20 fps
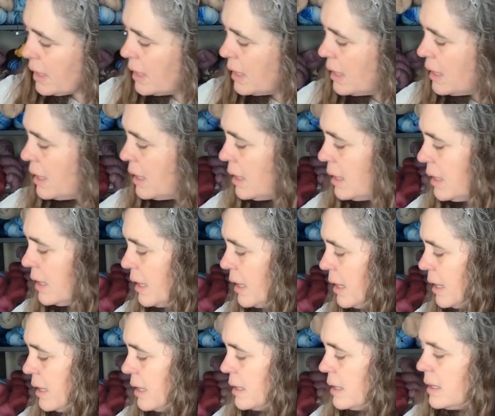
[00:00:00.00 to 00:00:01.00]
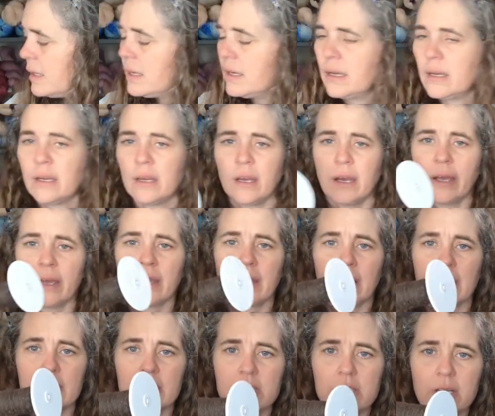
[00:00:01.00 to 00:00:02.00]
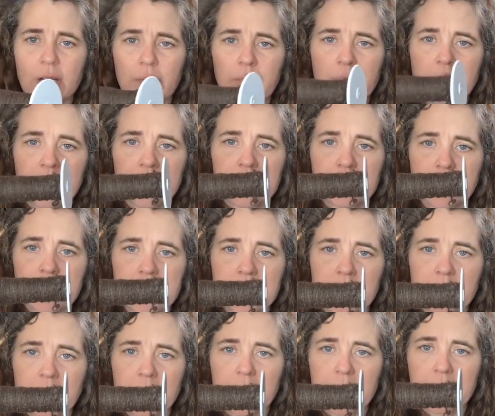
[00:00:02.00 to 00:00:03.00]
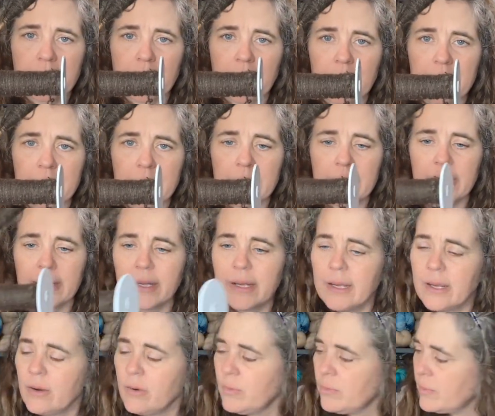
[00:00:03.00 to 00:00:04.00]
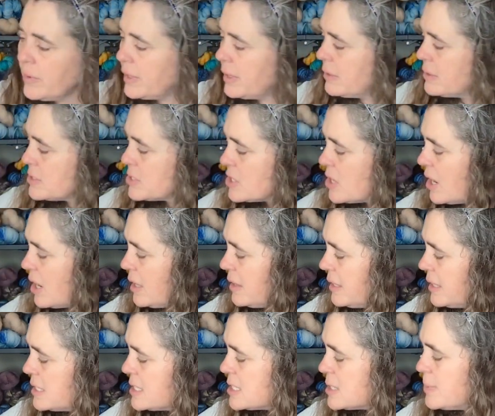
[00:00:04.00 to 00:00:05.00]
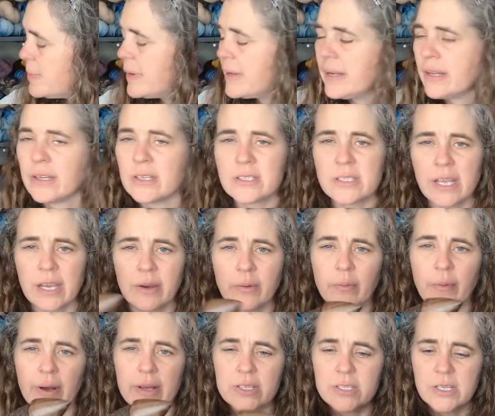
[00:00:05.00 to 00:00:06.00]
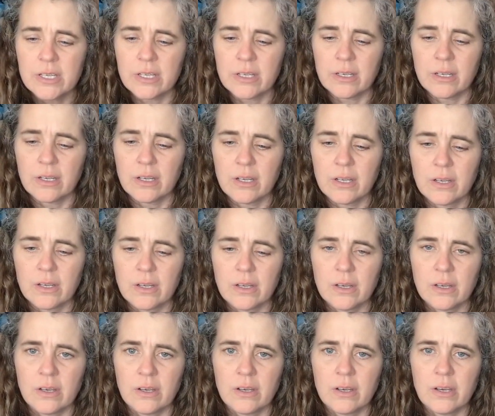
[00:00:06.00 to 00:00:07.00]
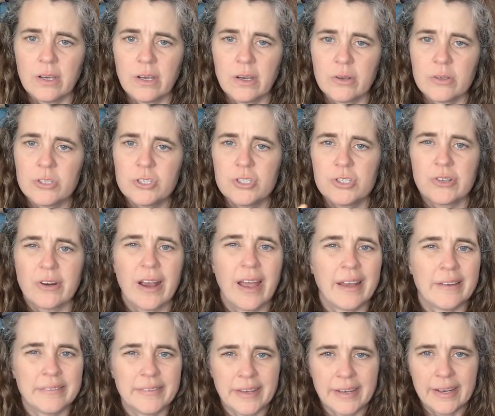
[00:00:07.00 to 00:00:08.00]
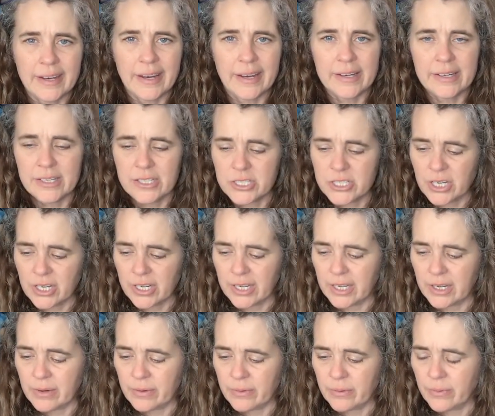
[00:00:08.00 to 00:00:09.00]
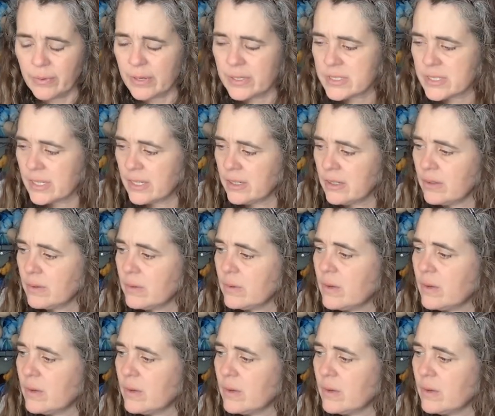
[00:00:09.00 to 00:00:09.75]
And I got some, that's my temporary bobbin. When it was on the spindles, it was drafting kind of chunky. It wasn't,